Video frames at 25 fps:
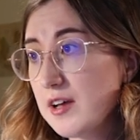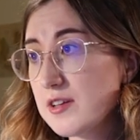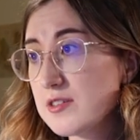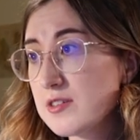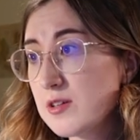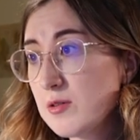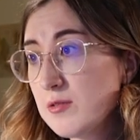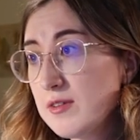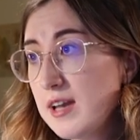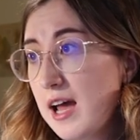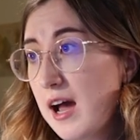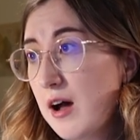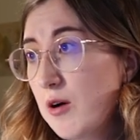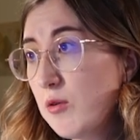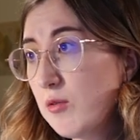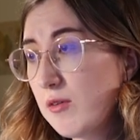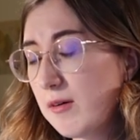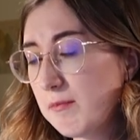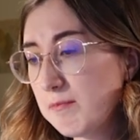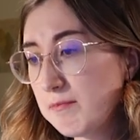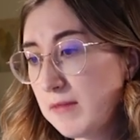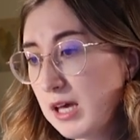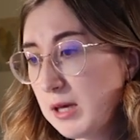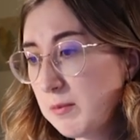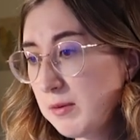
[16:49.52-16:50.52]
So
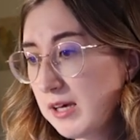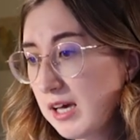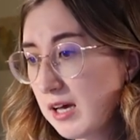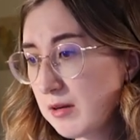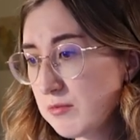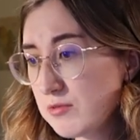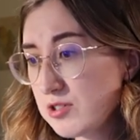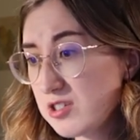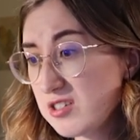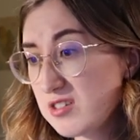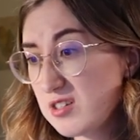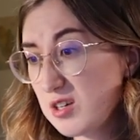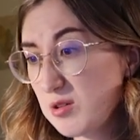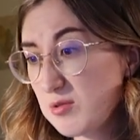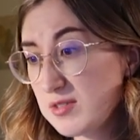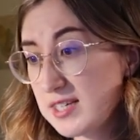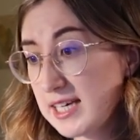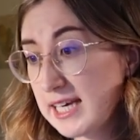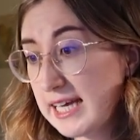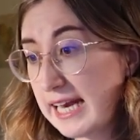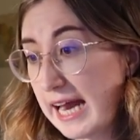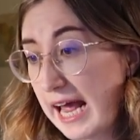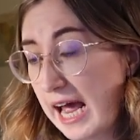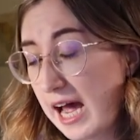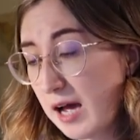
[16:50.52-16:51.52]
now maybe I'm just
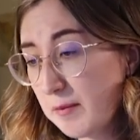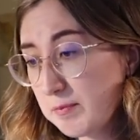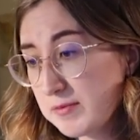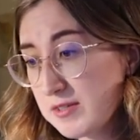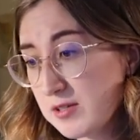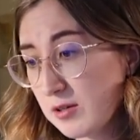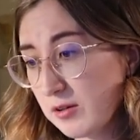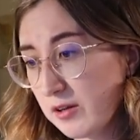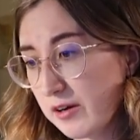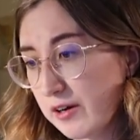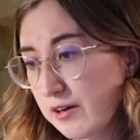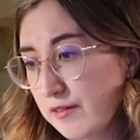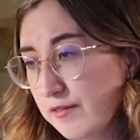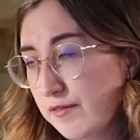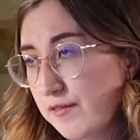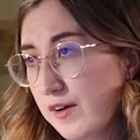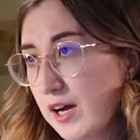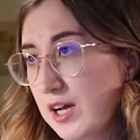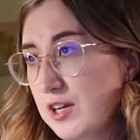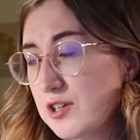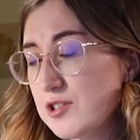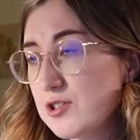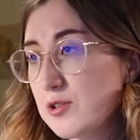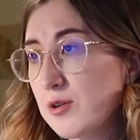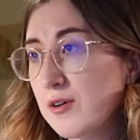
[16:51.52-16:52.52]
using an app to learn
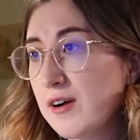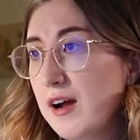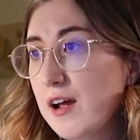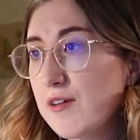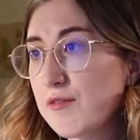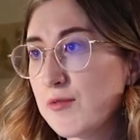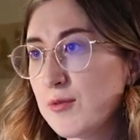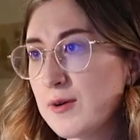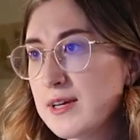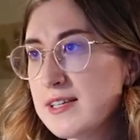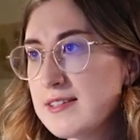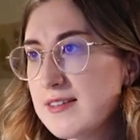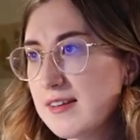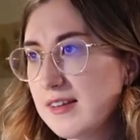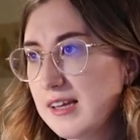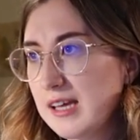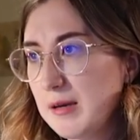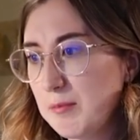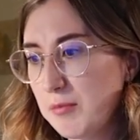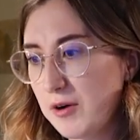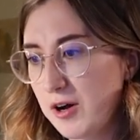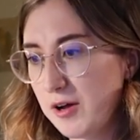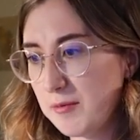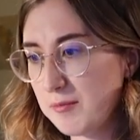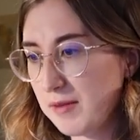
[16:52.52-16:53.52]
French, or I've recently
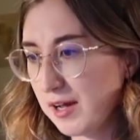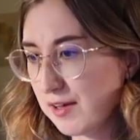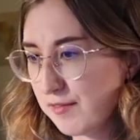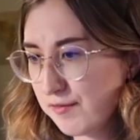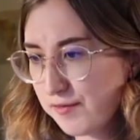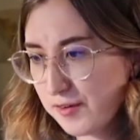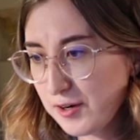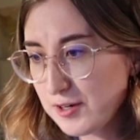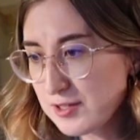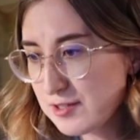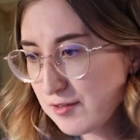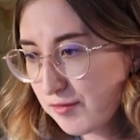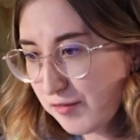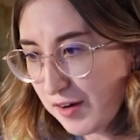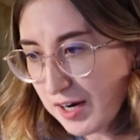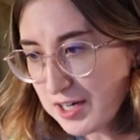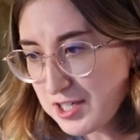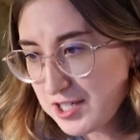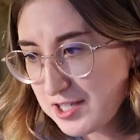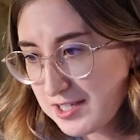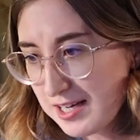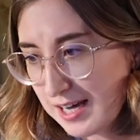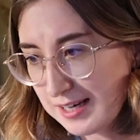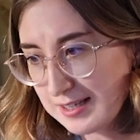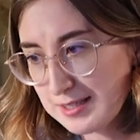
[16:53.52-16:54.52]
bought my first
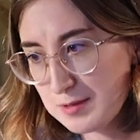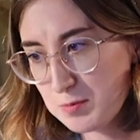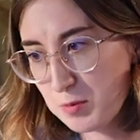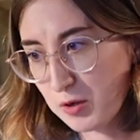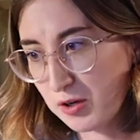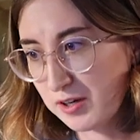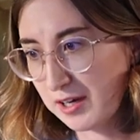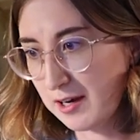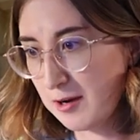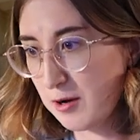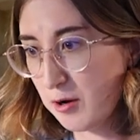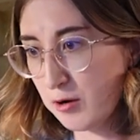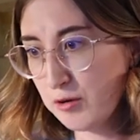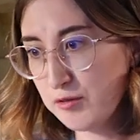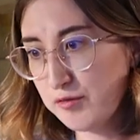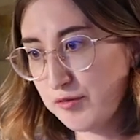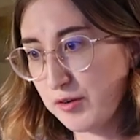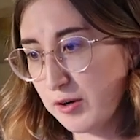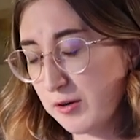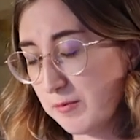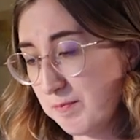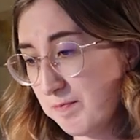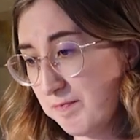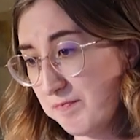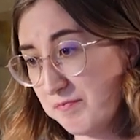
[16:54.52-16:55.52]
French textbook in
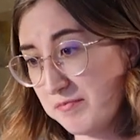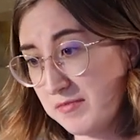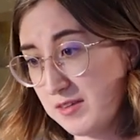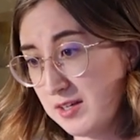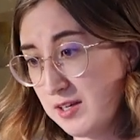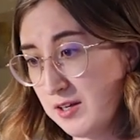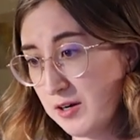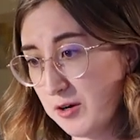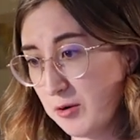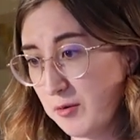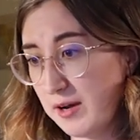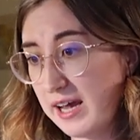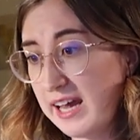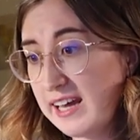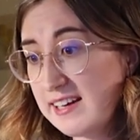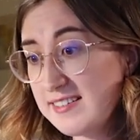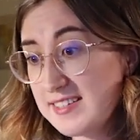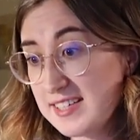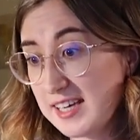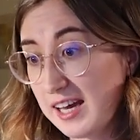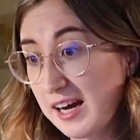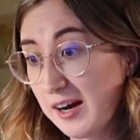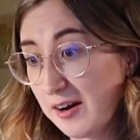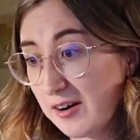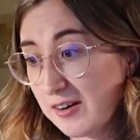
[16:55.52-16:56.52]
over, you know,
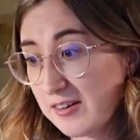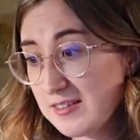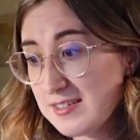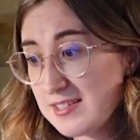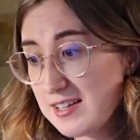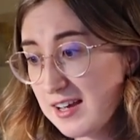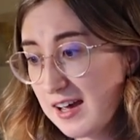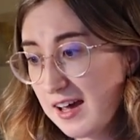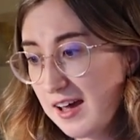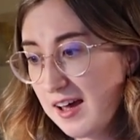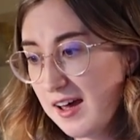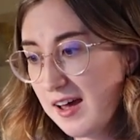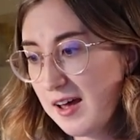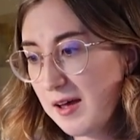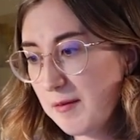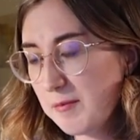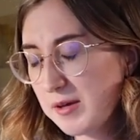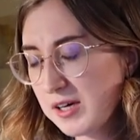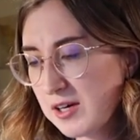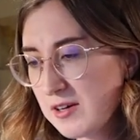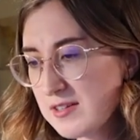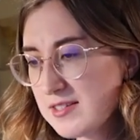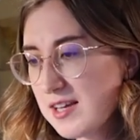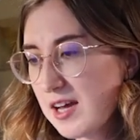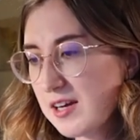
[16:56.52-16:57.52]
8 years
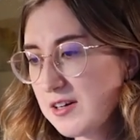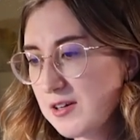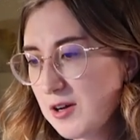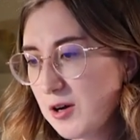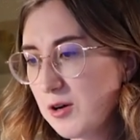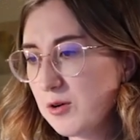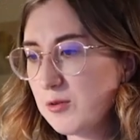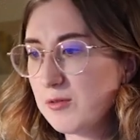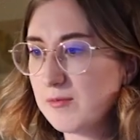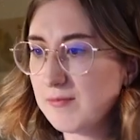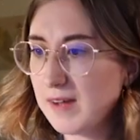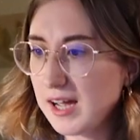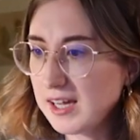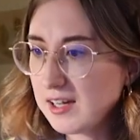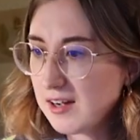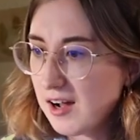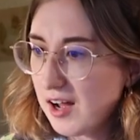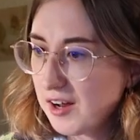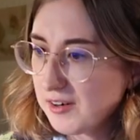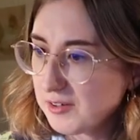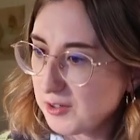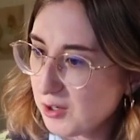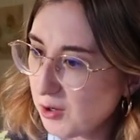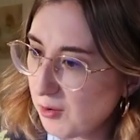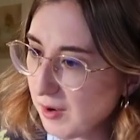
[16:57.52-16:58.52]
because I know I
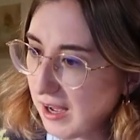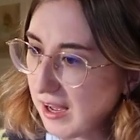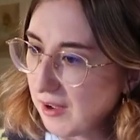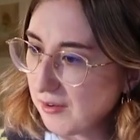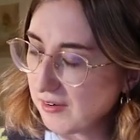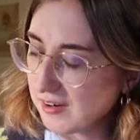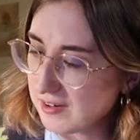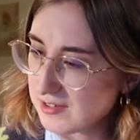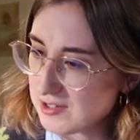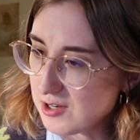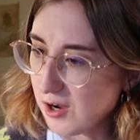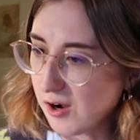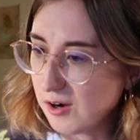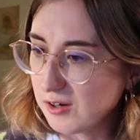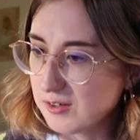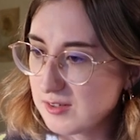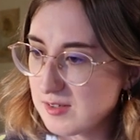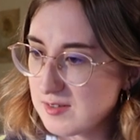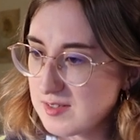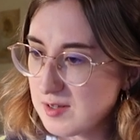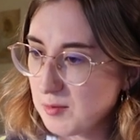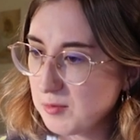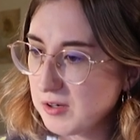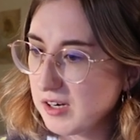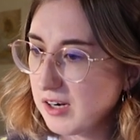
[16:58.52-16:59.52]
can't go out and talk to
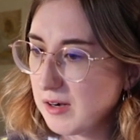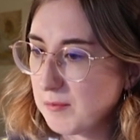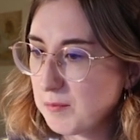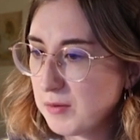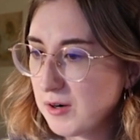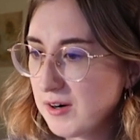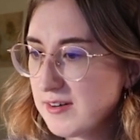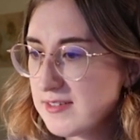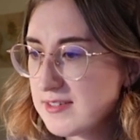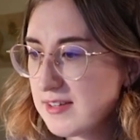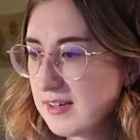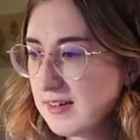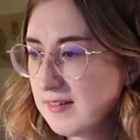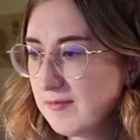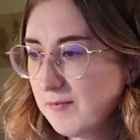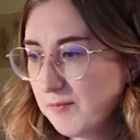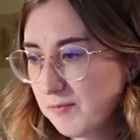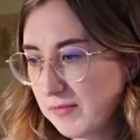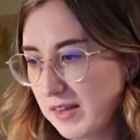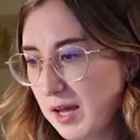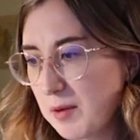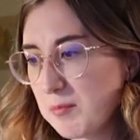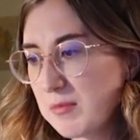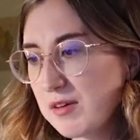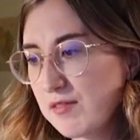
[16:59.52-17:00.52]
someone in person.
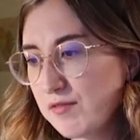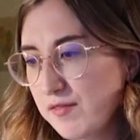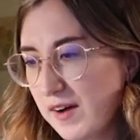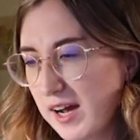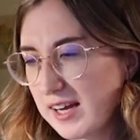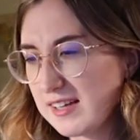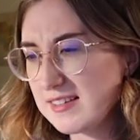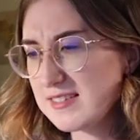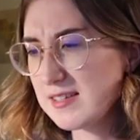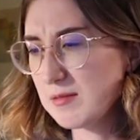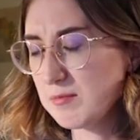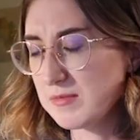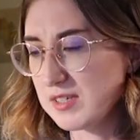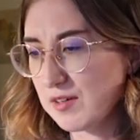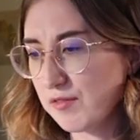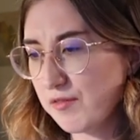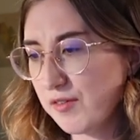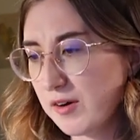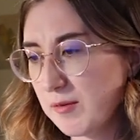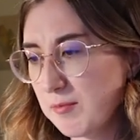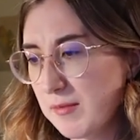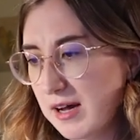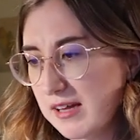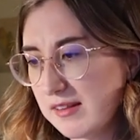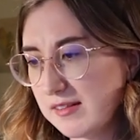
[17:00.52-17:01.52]
Let me find some
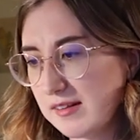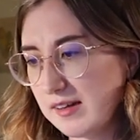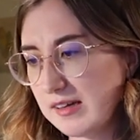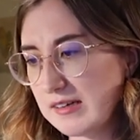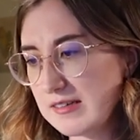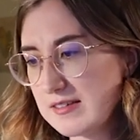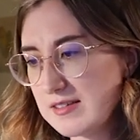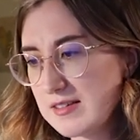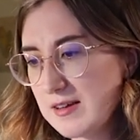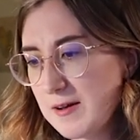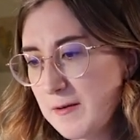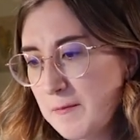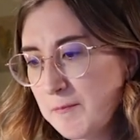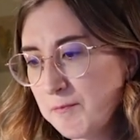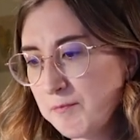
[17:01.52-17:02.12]
different methods.